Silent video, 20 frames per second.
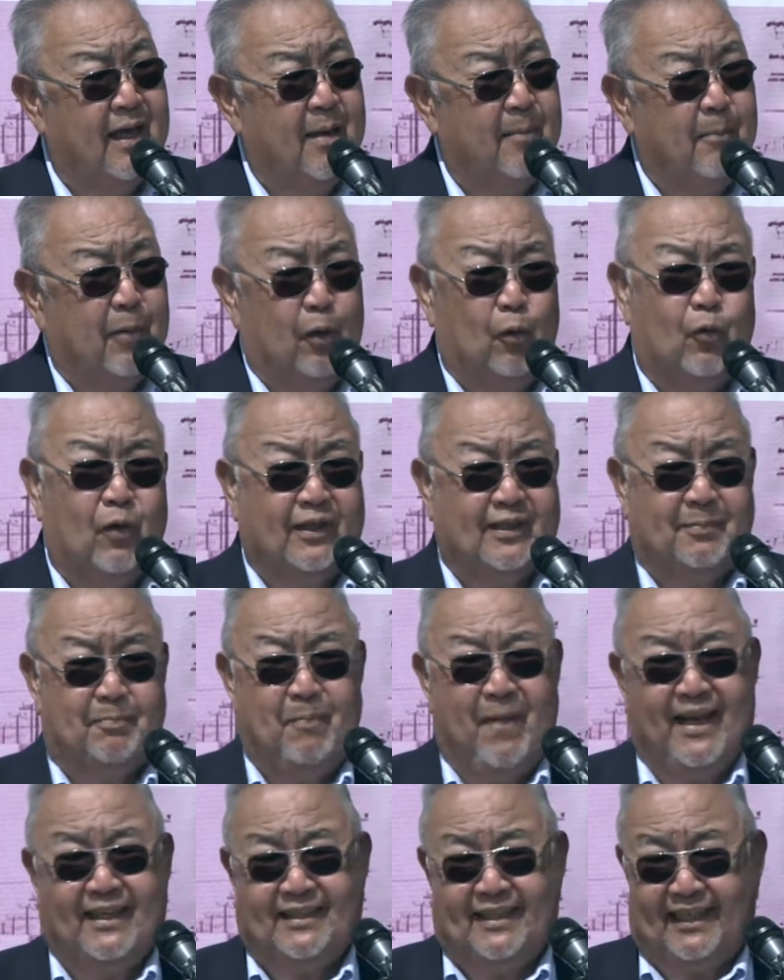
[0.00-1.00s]
but what
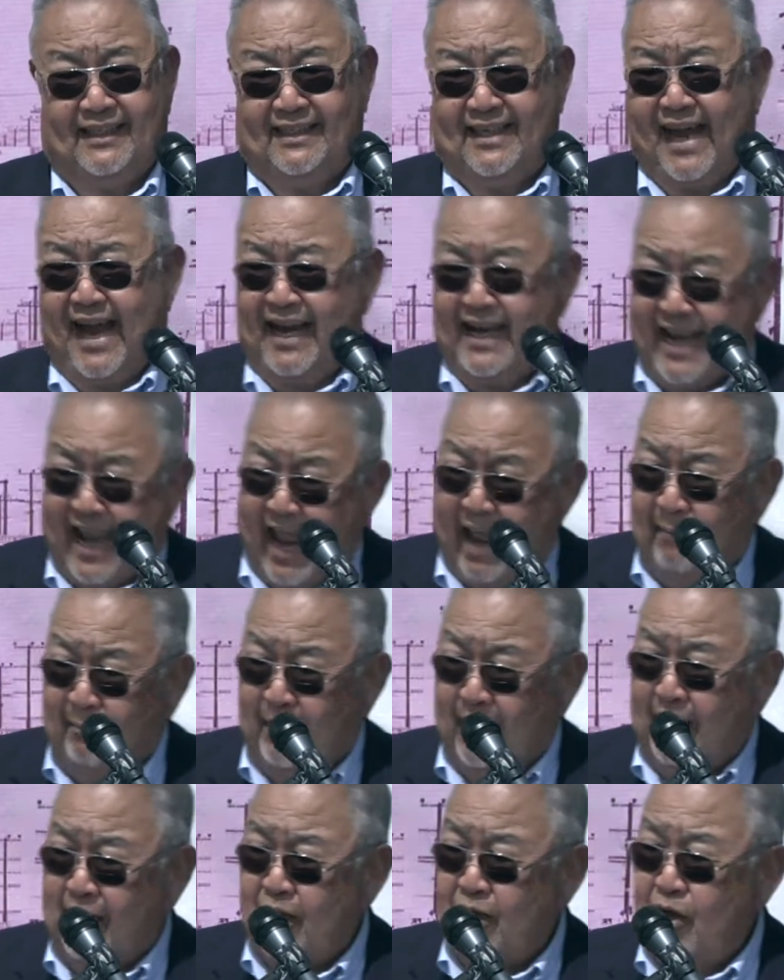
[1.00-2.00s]
makes it
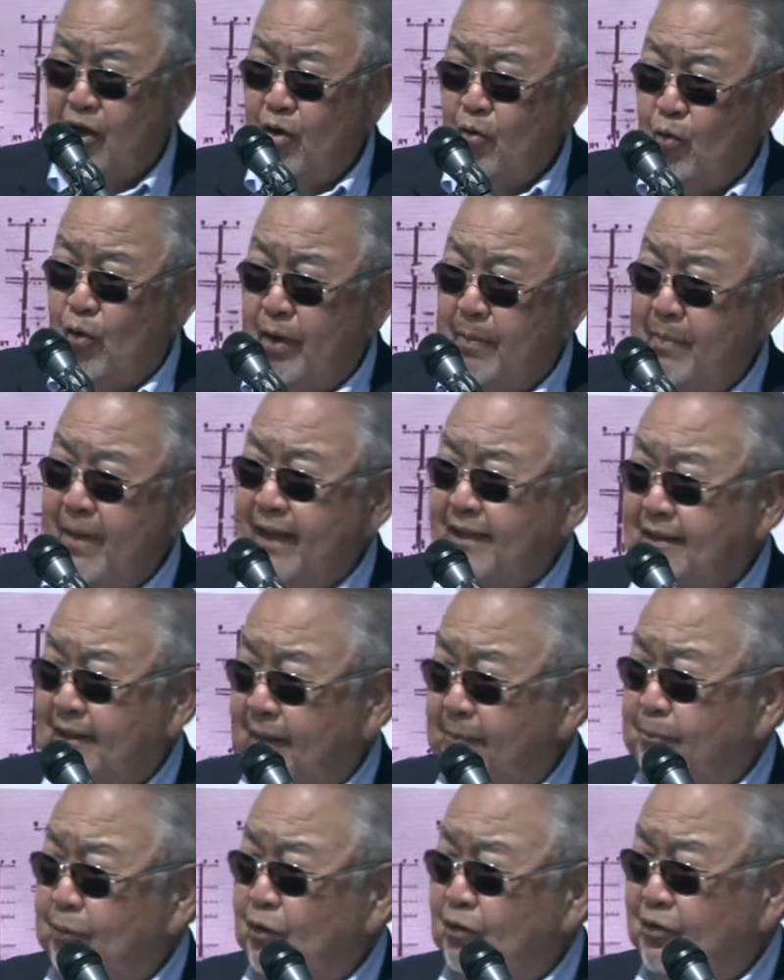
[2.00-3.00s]
dynamic, what makes
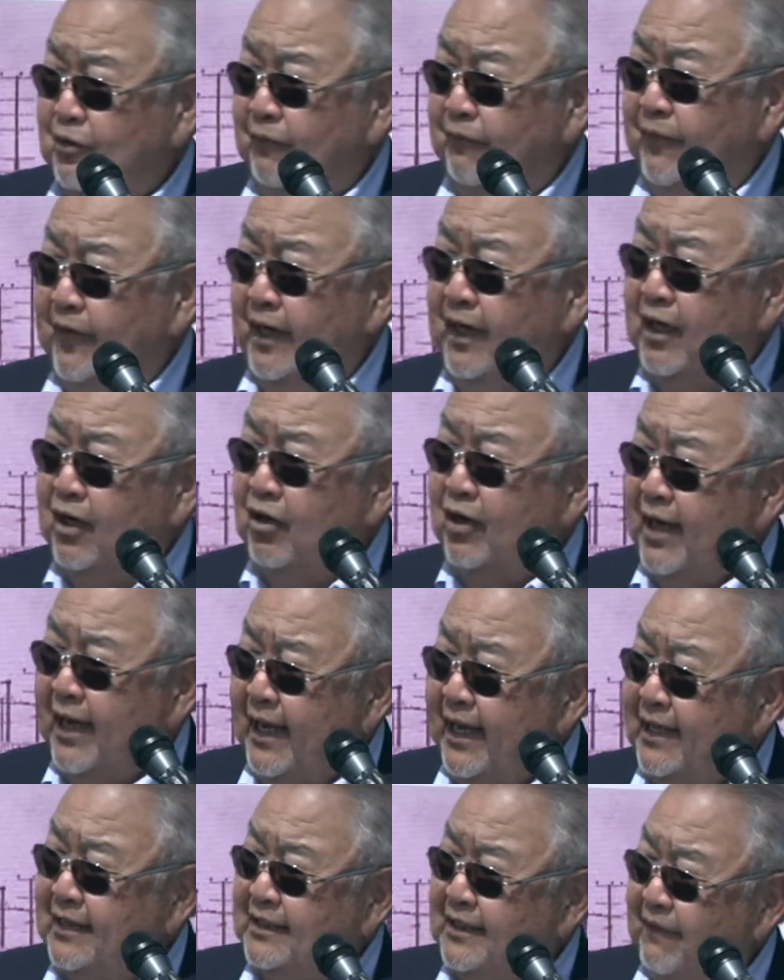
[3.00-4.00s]
it persevere,
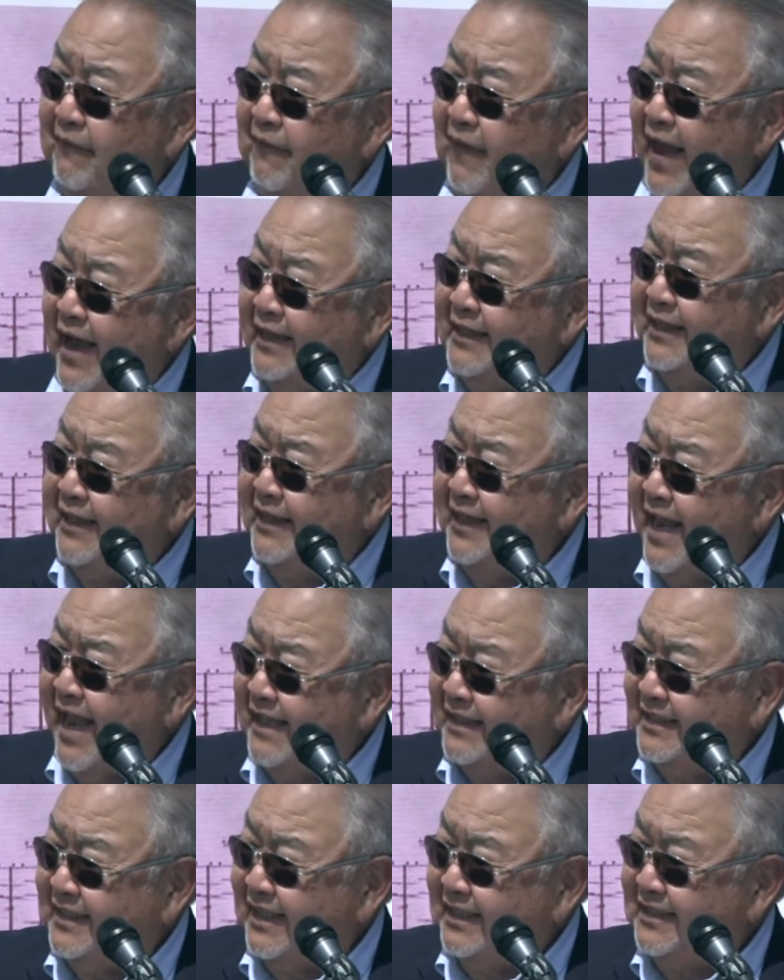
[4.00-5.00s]
is the fact that it
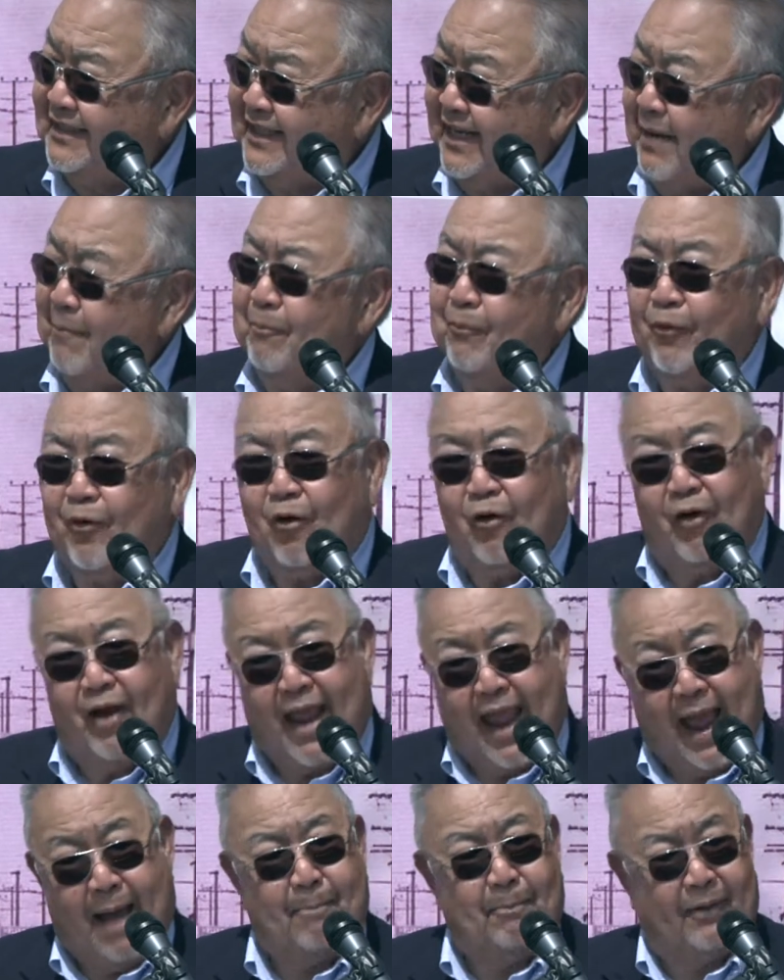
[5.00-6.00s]
has contemporary
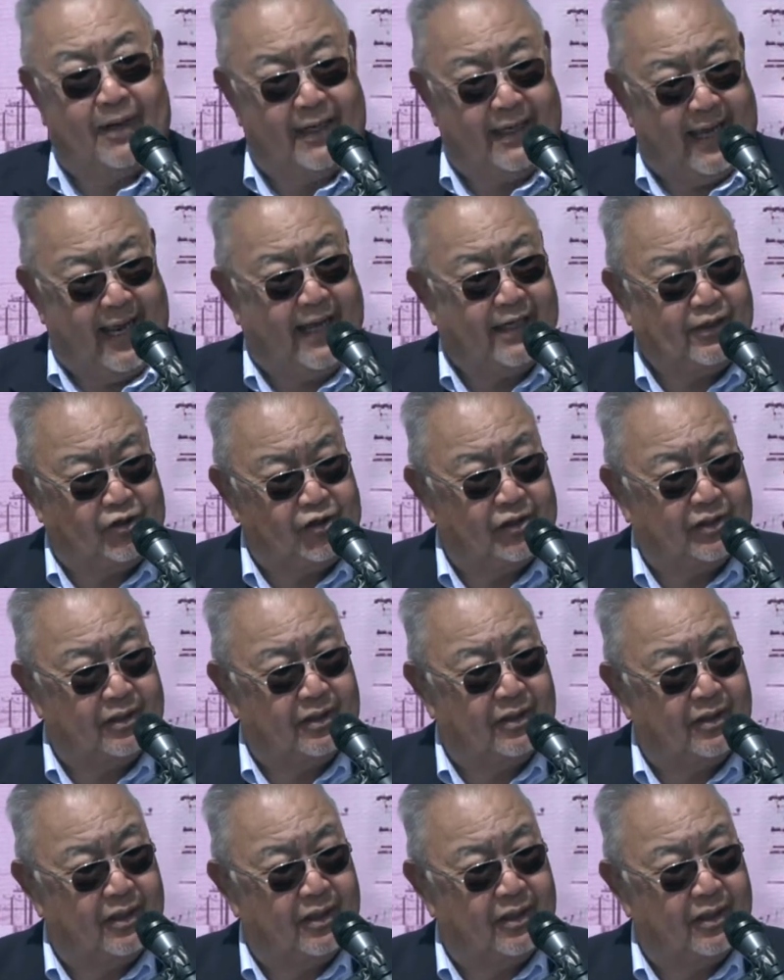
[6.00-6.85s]
application.